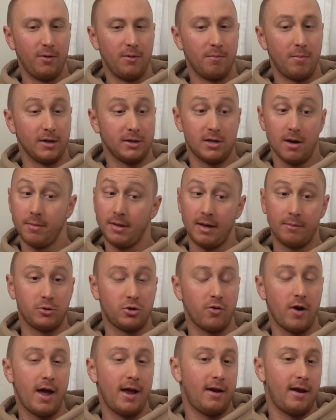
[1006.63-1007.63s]
but some of them
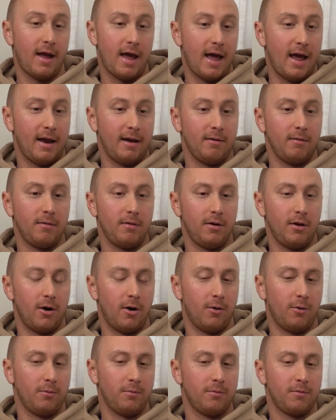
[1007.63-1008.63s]
shred. And,
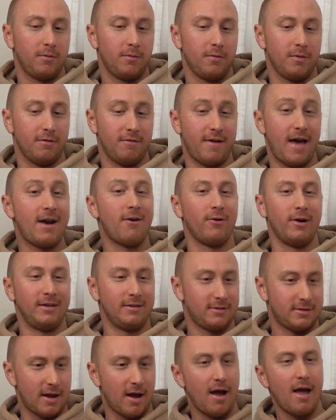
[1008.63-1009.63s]
the
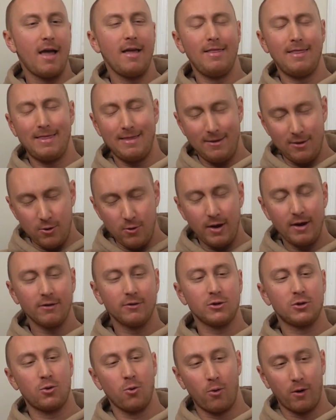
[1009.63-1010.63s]
veterans, you hear the
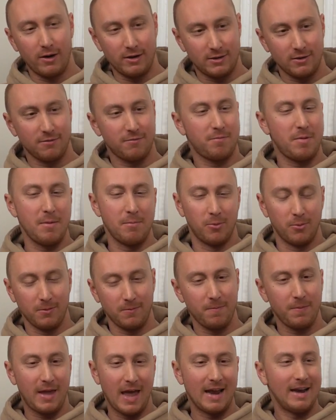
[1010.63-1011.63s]
stories of people
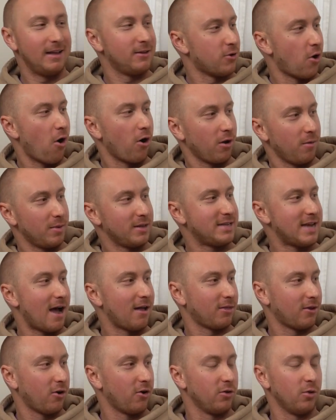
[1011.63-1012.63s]
getting into arguments out
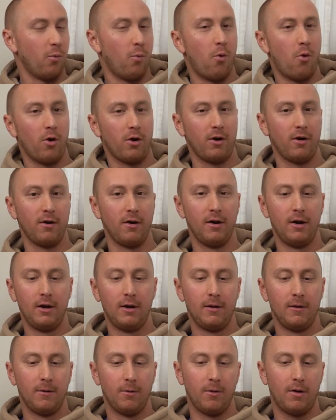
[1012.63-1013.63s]
there in the water.
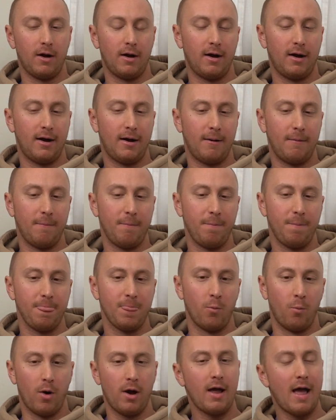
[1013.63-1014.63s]

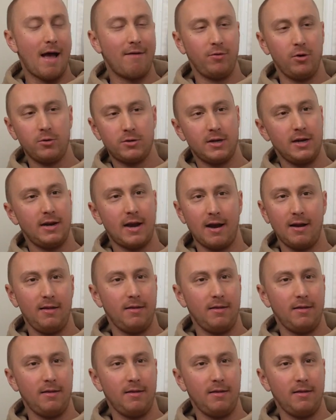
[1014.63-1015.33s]
What have you seen